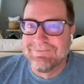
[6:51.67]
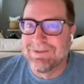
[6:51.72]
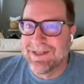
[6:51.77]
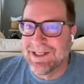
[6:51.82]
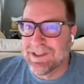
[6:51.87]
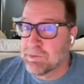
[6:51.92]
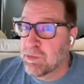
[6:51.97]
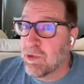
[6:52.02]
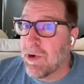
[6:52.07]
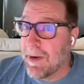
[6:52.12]

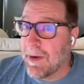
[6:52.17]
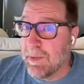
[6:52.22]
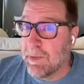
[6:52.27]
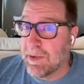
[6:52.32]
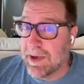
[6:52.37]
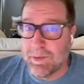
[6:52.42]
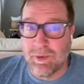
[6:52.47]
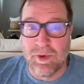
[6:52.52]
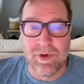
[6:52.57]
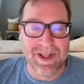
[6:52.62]
it's
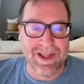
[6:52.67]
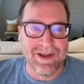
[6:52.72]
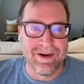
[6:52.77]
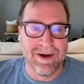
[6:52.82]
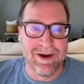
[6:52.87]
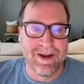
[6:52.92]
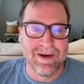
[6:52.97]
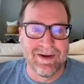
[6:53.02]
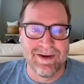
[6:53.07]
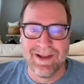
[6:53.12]
probably pretty
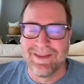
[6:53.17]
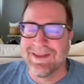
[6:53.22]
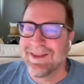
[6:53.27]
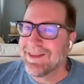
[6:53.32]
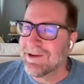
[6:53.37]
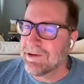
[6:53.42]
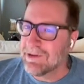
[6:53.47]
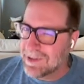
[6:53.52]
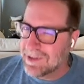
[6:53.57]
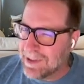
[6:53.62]
good. And then
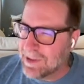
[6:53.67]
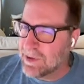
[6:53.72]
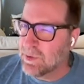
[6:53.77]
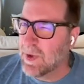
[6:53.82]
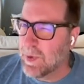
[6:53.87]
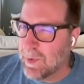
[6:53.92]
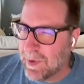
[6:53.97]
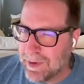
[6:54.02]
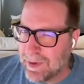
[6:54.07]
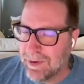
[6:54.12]
there are things
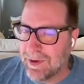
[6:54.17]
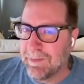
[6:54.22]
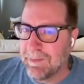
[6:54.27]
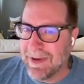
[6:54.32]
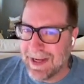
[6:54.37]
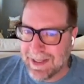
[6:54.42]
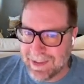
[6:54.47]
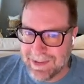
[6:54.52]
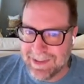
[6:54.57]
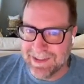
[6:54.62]
we would do to
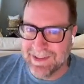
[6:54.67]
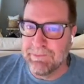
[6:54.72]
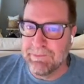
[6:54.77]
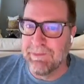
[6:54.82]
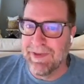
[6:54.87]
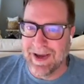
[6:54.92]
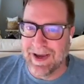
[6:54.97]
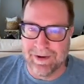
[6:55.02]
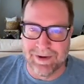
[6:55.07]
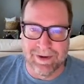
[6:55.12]
make this
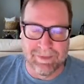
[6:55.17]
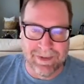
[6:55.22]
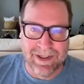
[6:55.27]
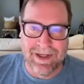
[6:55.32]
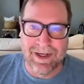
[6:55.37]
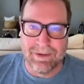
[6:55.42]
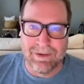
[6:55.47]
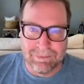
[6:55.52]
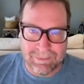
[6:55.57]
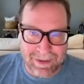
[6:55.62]
better, but
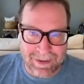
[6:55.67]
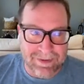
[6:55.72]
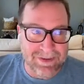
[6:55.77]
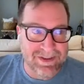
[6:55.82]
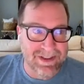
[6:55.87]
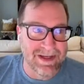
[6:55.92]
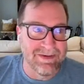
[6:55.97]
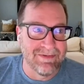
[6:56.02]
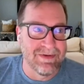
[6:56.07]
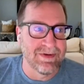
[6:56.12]
I'll
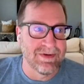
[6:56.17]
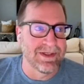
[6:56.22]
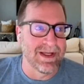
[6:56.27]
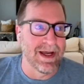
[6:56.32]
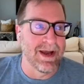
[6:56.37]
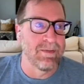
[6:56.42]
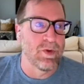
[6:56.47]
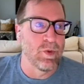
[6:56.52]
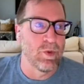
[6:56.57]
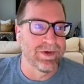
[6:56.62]
save your
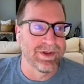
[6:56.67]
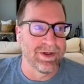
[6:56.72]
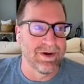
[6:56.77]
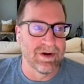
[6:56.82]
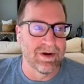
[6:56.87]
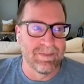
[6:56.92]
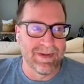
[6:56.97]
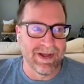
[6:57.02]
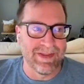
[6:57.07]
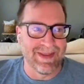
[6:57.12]
time and we'll
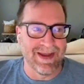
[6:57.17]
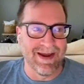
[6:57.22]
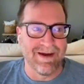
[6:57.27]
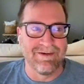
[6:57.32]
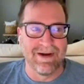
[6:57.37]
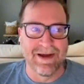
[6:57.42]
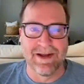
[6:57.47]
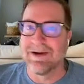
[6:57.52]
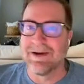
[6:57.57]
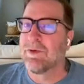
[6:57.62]
talk about
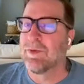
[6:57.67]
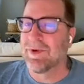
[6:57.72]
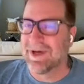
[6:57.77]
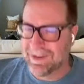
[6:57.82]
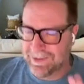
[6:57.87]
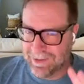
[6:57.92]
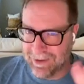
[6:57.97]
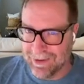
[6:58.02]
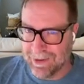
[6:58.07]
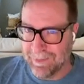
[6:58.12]
that later. I
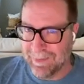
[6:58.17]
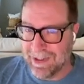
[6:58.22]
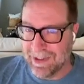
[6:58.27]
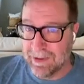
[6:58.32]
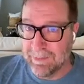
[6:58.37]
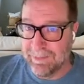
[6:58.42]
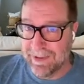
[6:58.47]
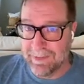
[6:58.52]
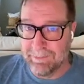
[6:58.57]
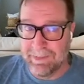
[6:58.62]
want to talk about
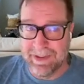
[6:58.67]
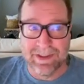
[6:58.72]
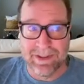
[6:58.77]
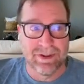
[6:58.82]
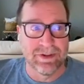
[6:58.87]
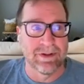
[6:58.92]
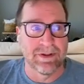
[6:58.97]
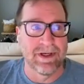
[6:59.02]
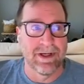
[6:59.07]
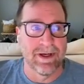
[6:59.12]
the big
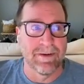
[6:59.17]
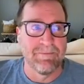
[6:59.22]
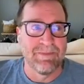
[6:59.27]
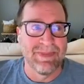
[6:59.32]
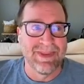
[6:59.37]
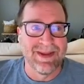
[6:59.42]
picture here.